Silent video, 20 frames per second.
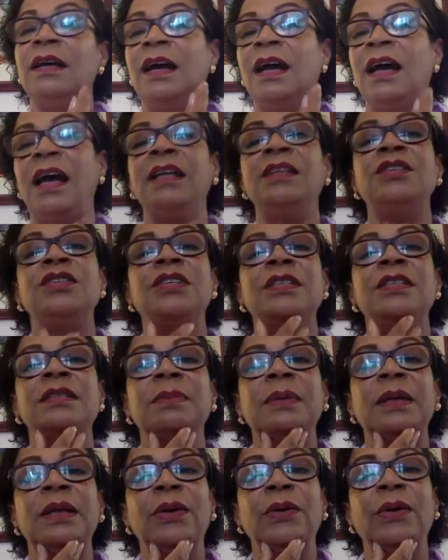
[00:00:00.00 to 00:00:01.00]
and just
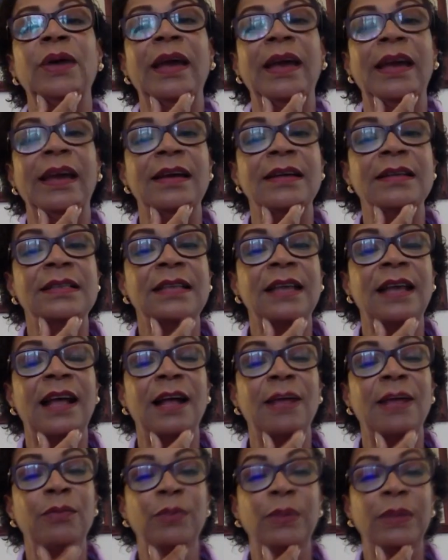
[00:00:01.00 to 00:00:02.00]
below here to
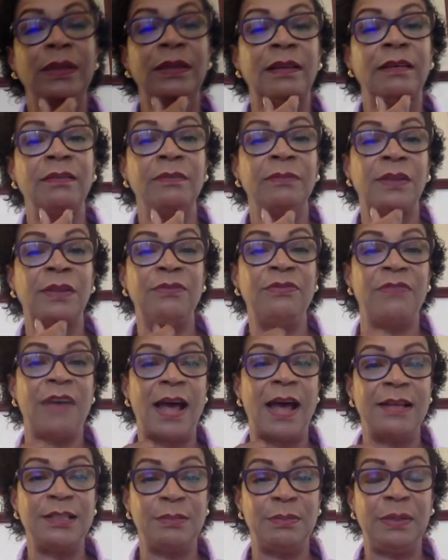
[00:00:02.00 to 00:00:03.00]
help with the
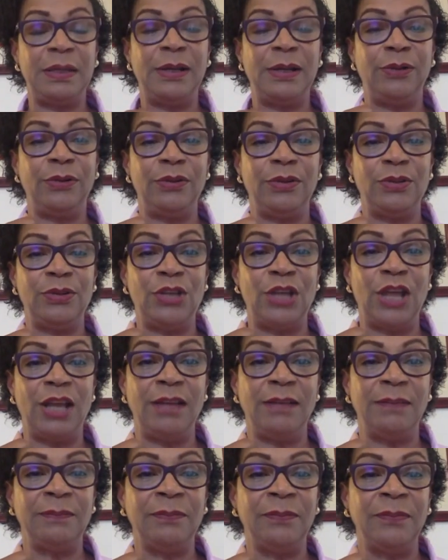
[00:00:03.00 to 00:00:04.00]
fat below the
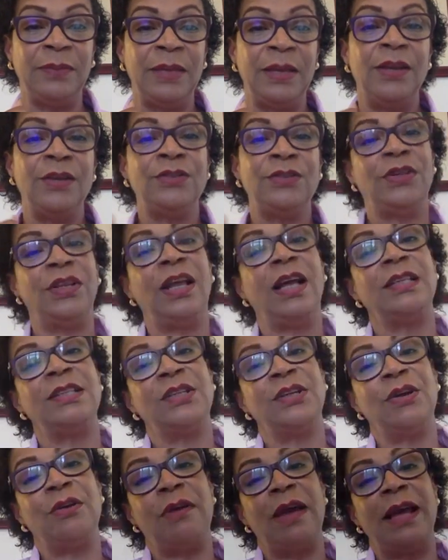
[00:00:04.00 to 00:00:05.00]
chin. So that's
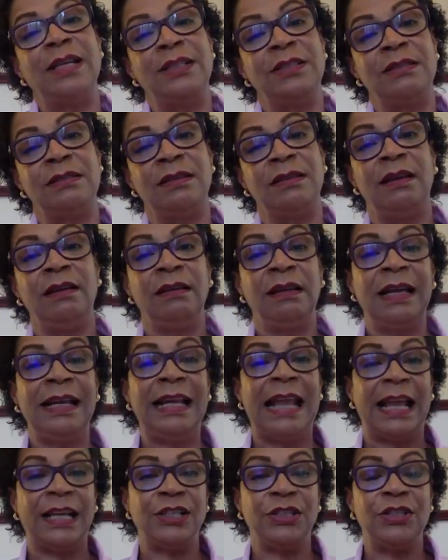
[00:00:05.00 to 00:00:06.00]
a great
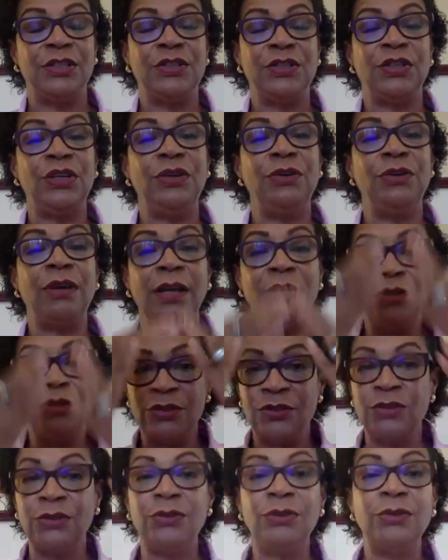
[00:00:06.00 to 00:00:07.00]
connection. So you can
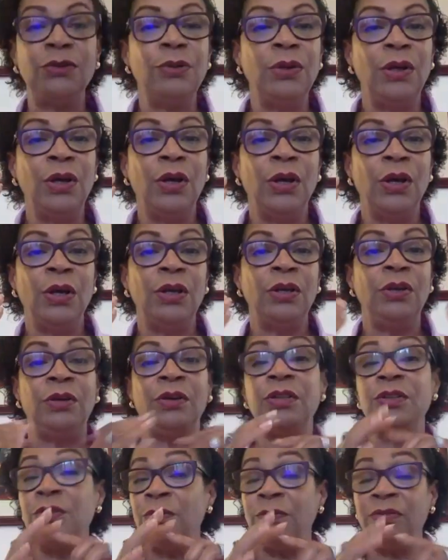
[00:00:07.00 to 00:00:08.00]
do
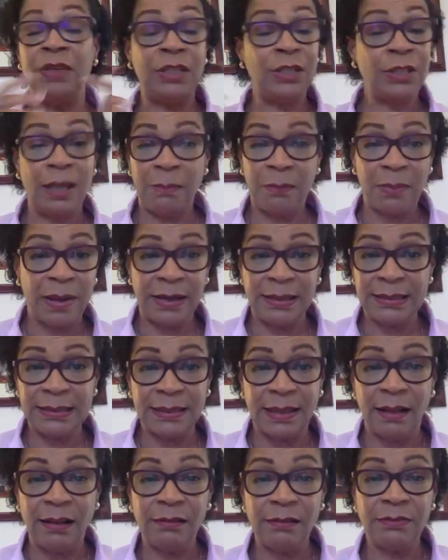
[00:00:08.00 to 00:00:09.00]
V-shape by
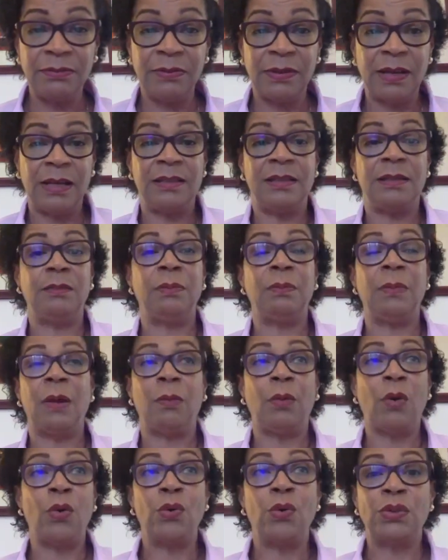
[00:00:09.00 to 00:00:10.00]
itself as a
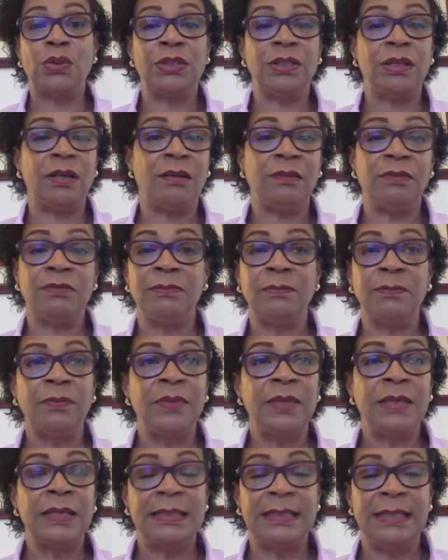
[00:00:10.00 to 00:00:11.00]
course of
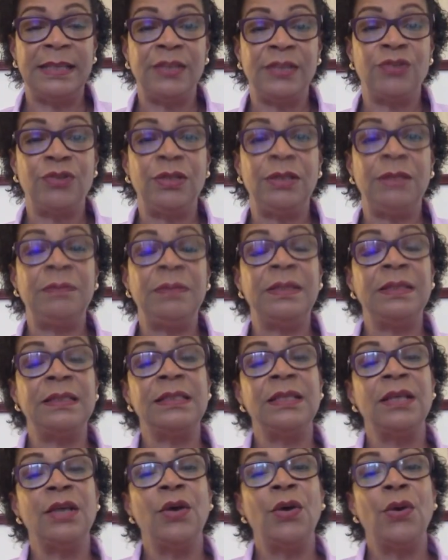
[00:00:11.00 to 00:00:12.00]
6
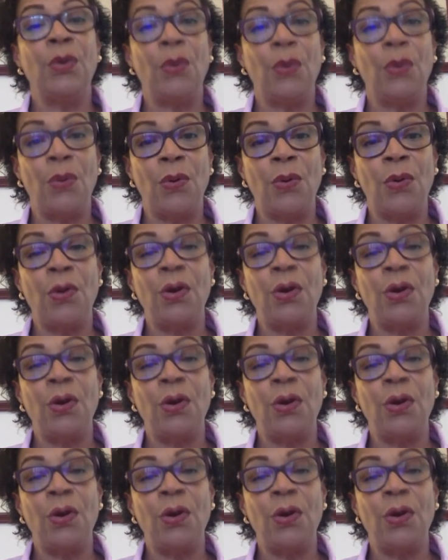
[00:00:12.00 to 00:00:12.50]
treatments, or